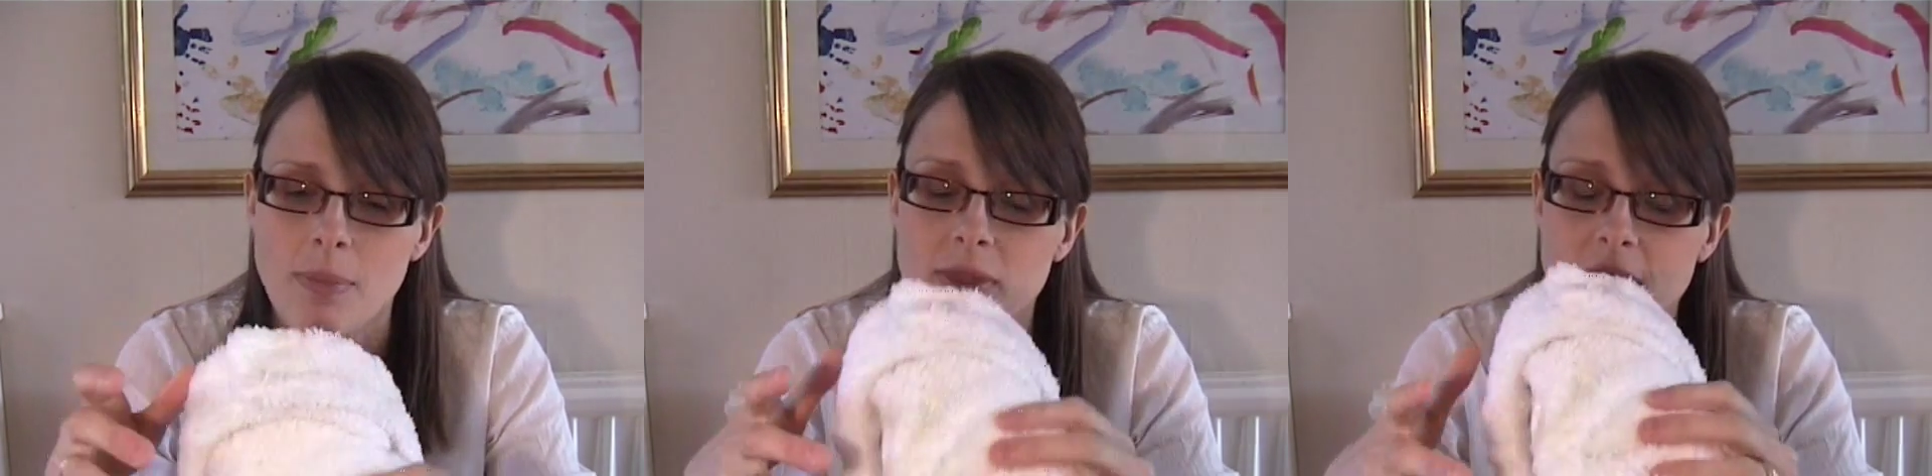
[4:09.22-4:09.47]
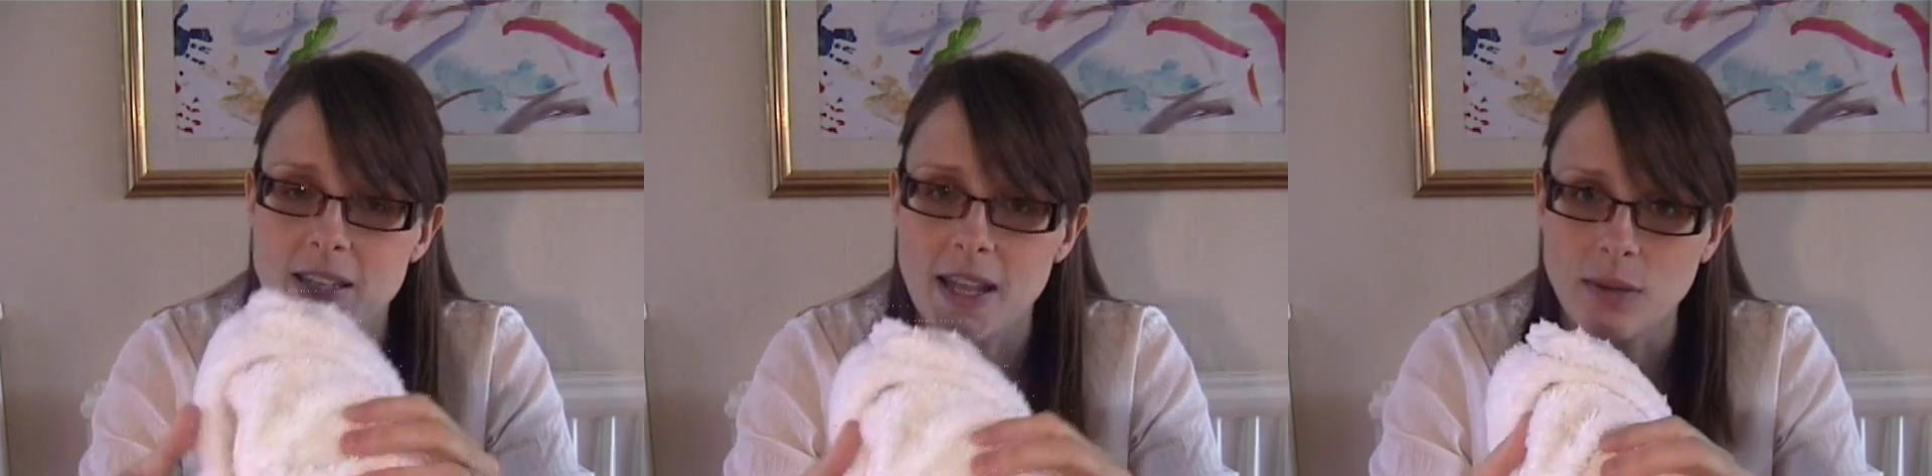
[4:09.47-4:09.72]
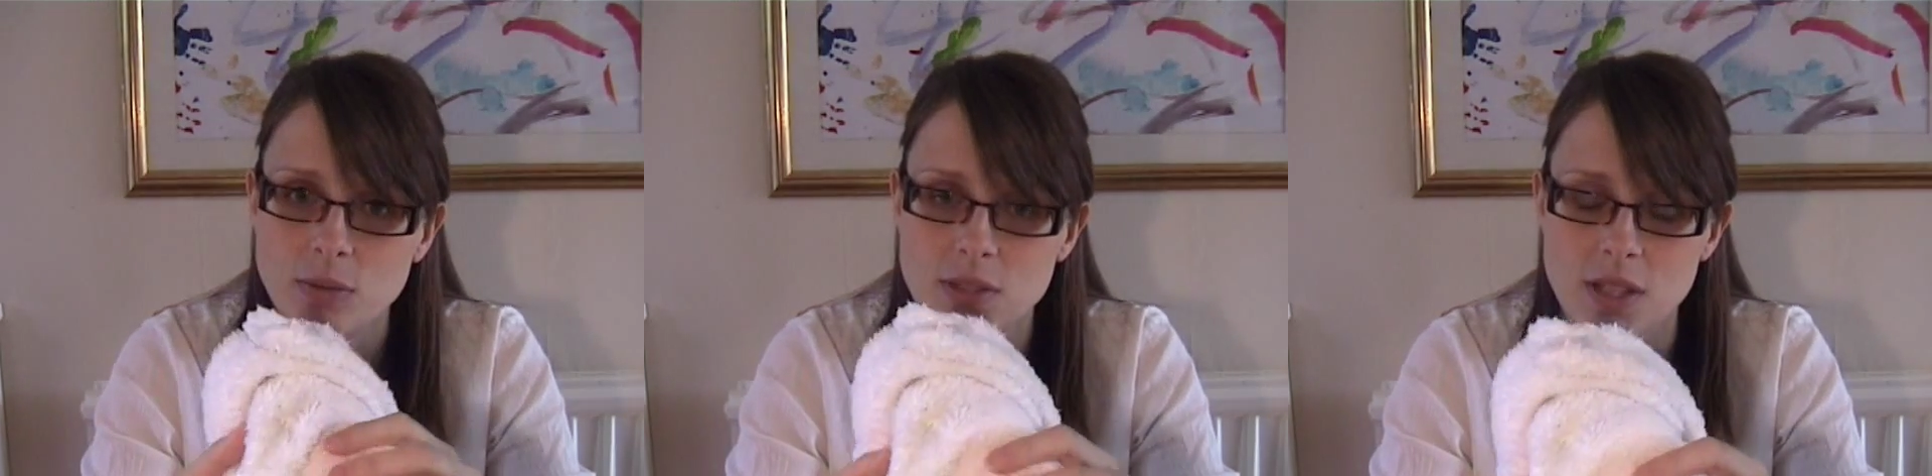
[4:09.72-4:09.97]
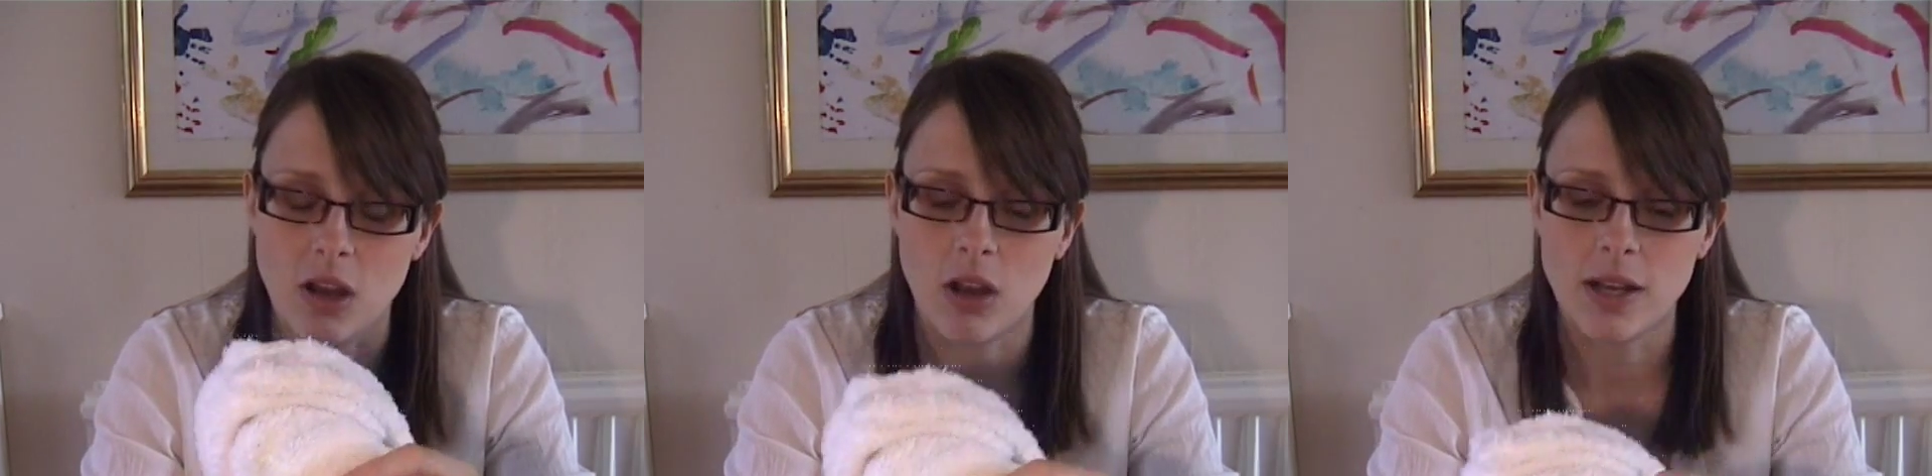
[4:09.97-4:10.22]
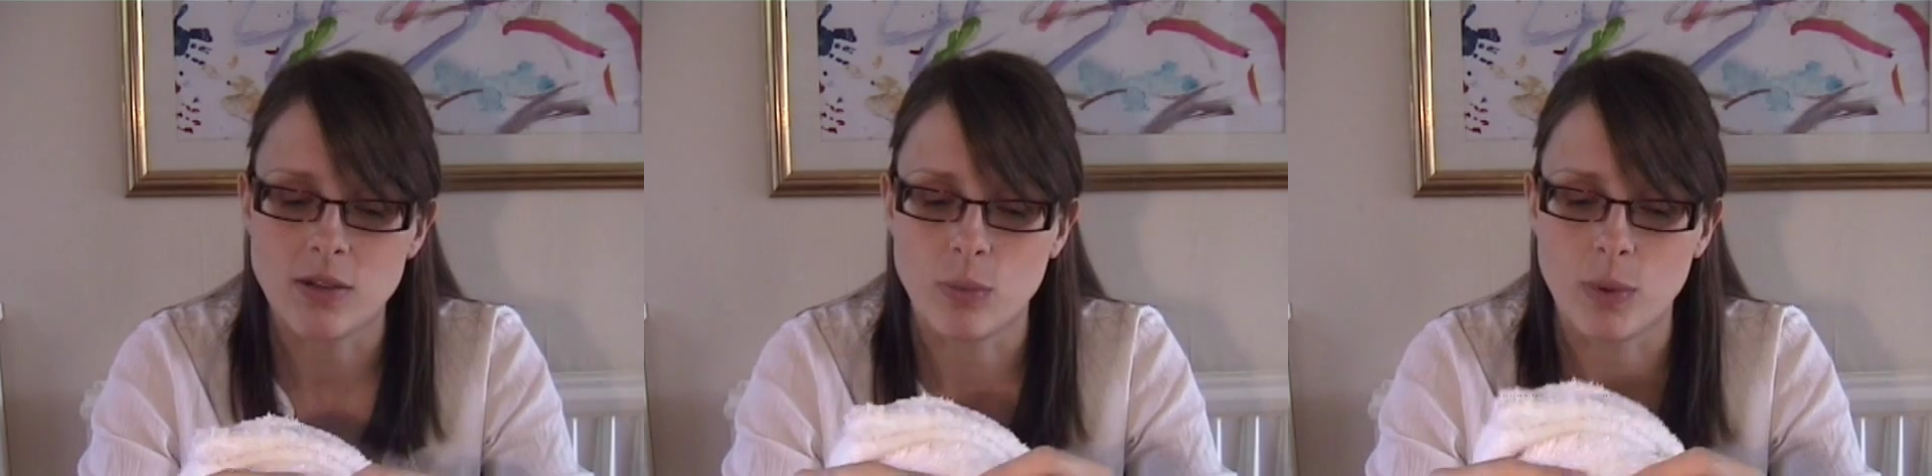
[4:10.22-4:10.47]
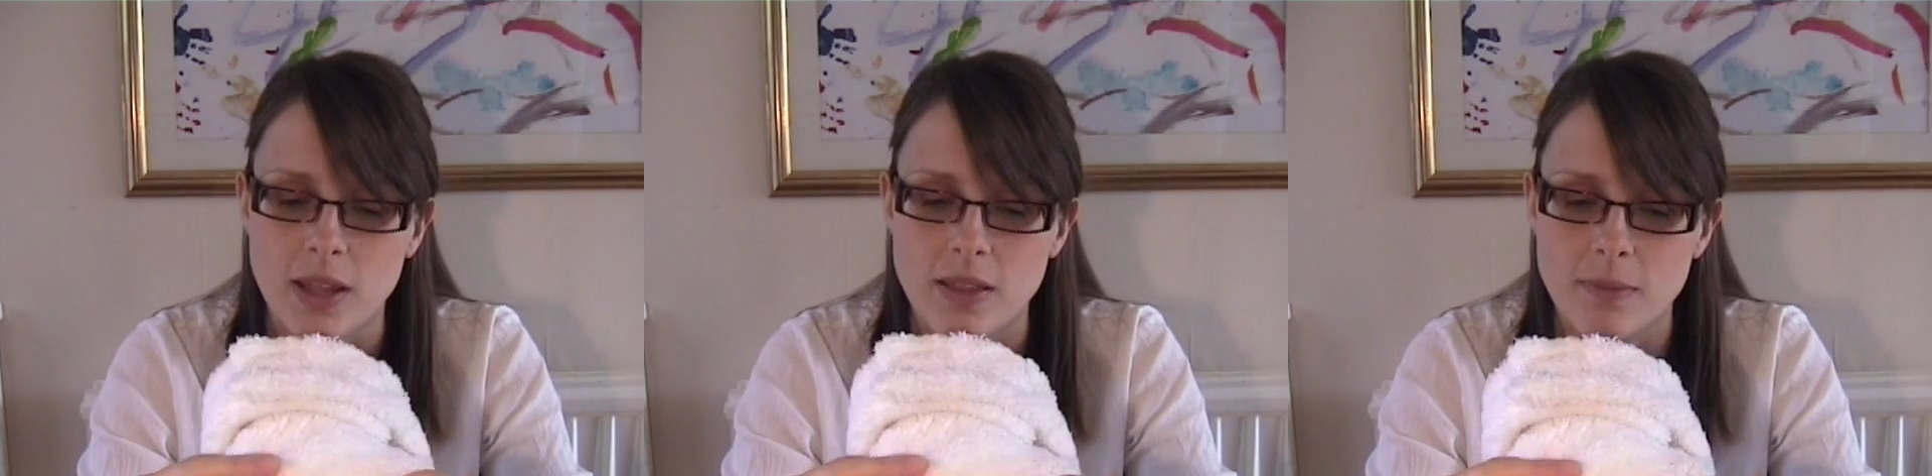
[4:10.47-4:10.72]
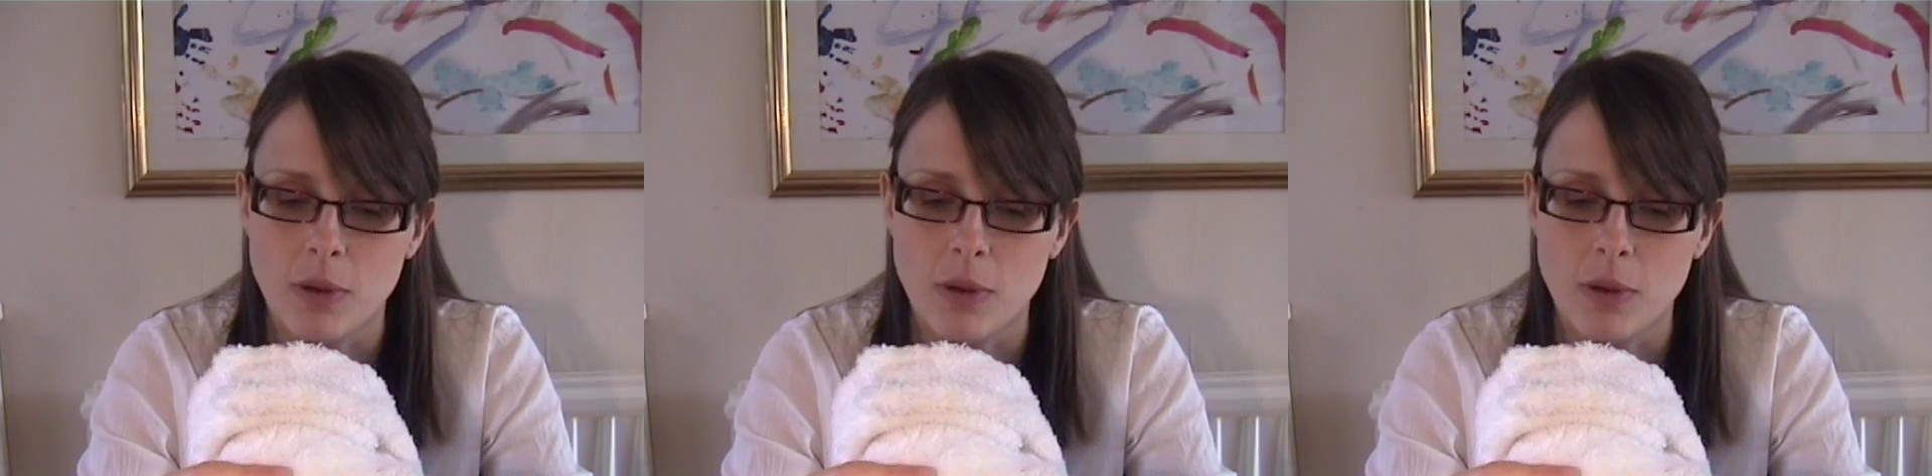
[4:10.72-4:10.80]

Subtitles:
The downside with